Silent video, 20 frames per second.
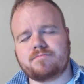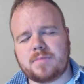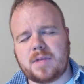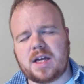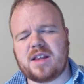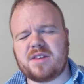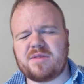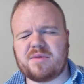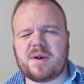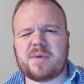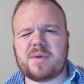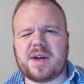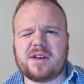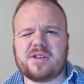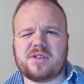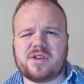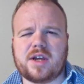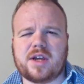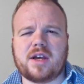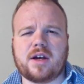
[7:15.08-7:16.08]
And that's why we
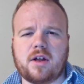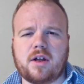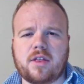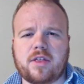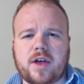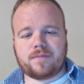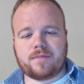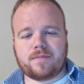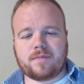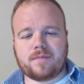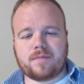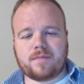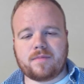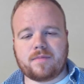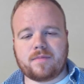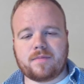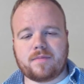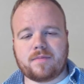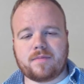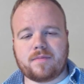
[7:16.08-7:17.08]
use kill
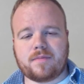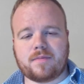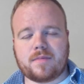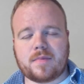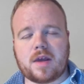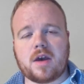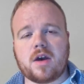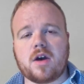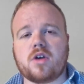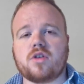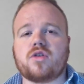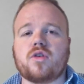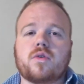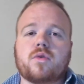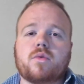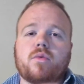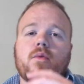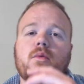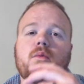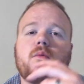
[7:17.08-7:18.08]
them. So
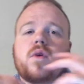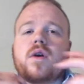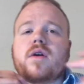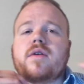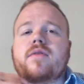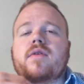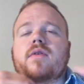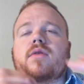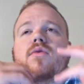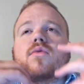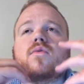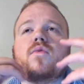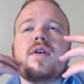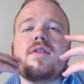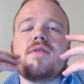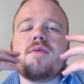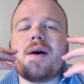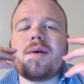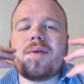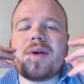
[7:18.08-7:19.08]
the one
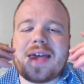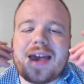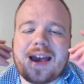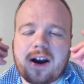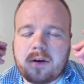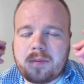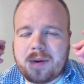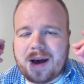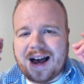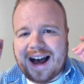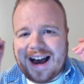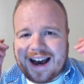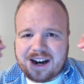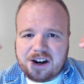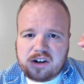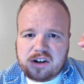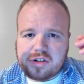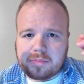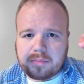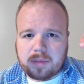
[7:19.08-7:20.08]
reason why we care about
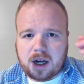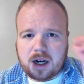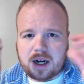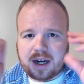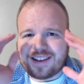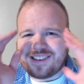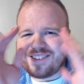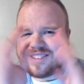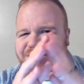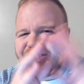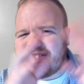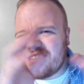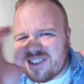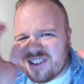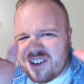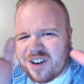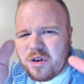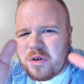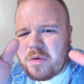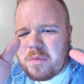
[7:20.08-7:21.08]
hydrogen bonding
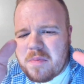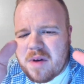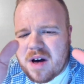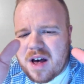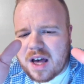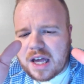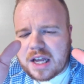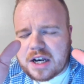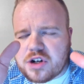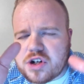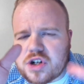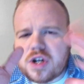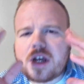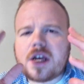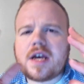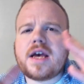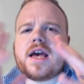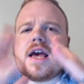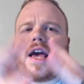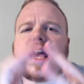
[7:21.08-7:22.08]
so much
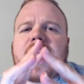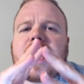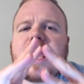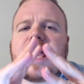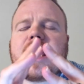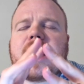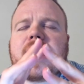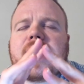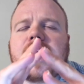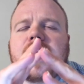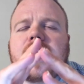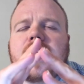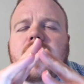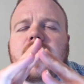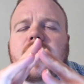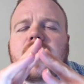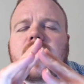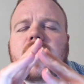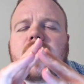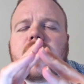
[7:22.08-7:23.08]
in
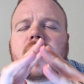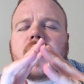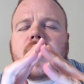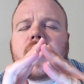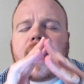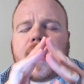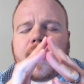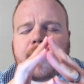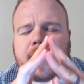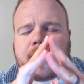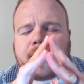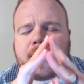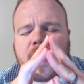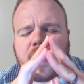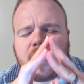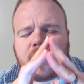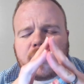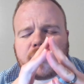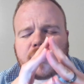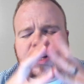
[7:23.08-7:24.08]
AP
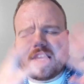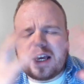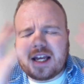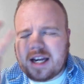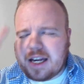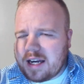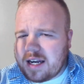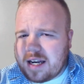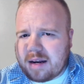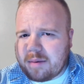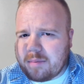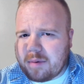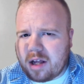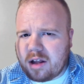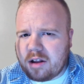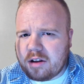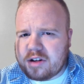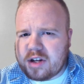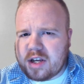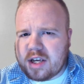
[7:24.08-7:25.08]
biology and in
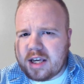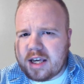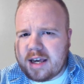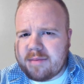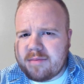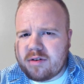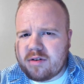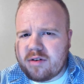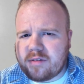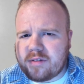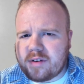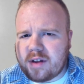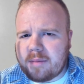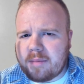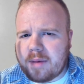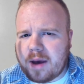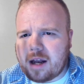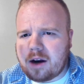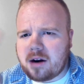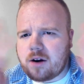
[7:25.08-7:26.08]
biology and chemistry for that
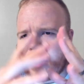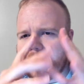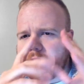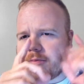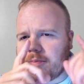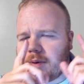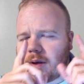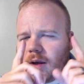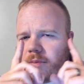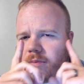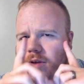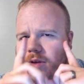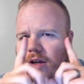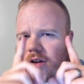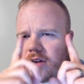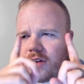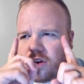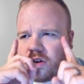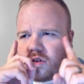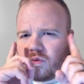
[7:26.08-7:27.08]
matter is comes
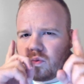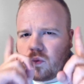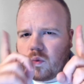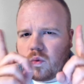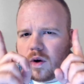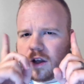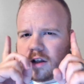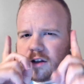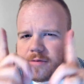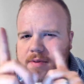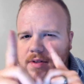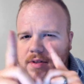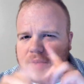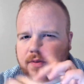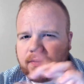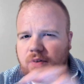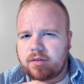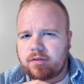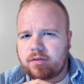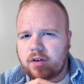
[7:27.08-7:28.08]
down to this one
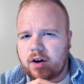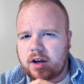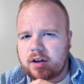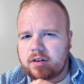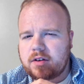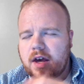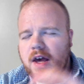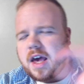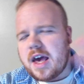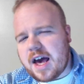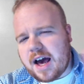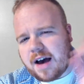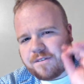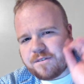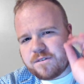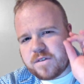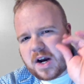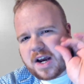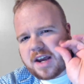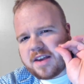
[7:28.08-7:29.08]
specific phrase. A
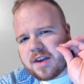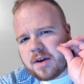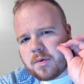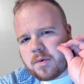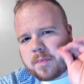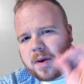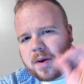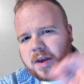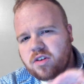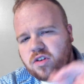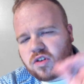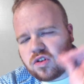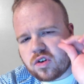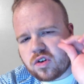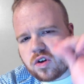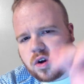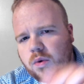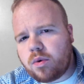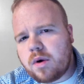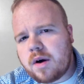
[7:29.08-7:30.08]
phrase I repeat
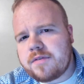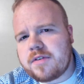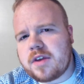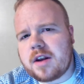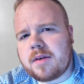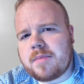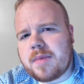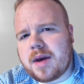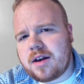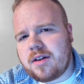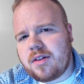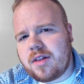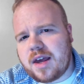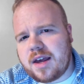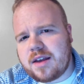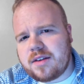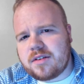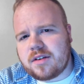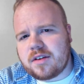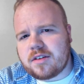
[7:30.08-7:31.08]
so often in my
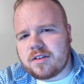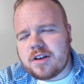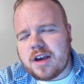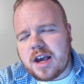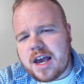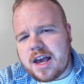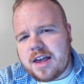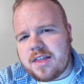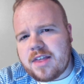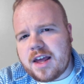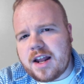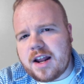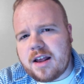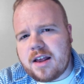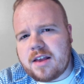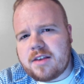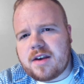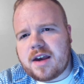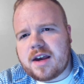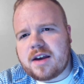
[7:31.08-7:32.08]
classes that it
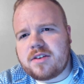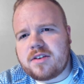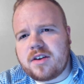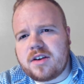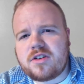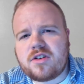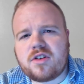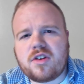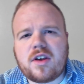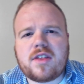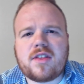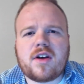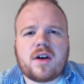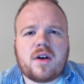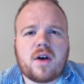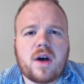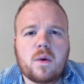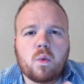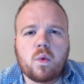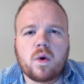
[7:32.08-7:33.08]
is essentially the
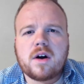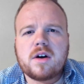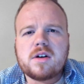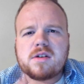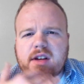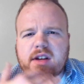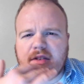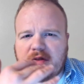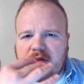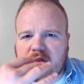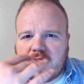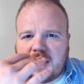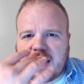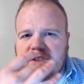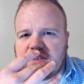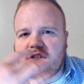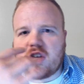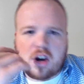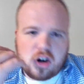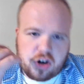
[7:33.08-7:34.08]
words of
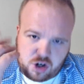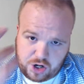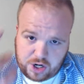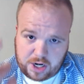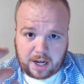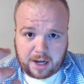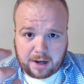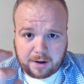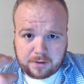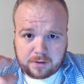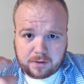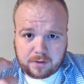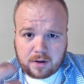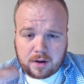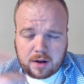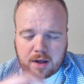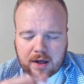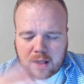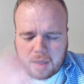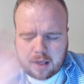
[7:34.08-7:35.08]
class Jennings.
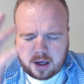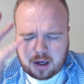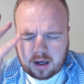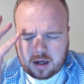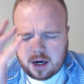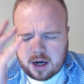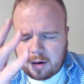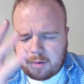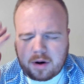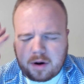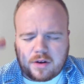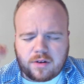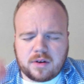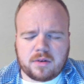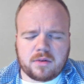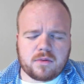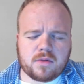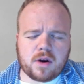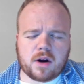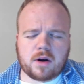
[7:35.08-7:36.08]
Now, we're
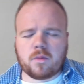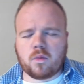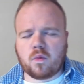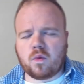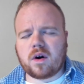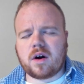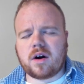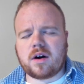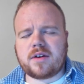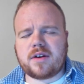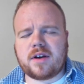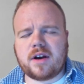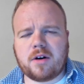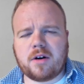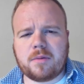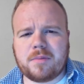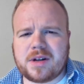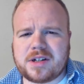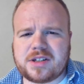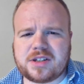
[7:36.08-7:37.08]
using the term words
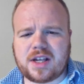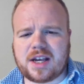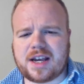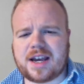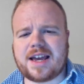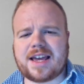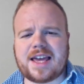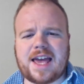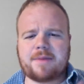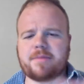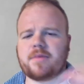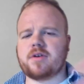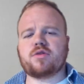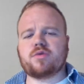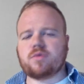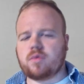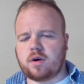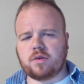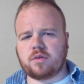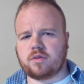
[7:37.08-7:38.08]
here much like a Game of
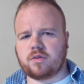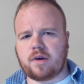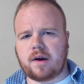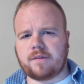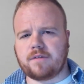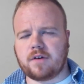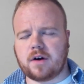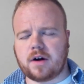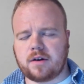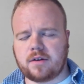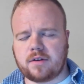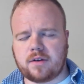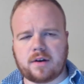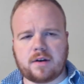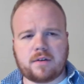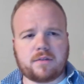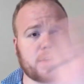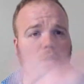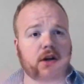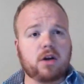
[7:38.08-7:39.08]
Thrones reference,
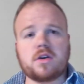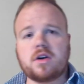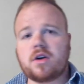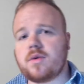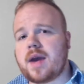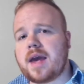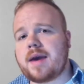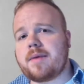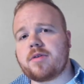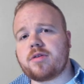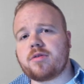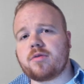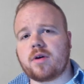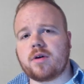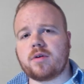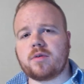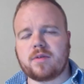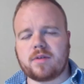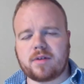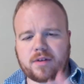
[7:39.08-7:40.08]
and if you don't know Game of
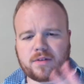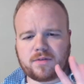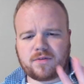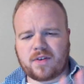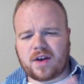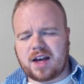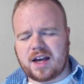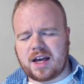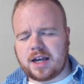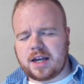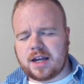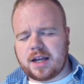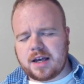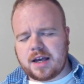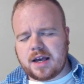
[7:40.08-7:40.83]
Thrones, it's fine.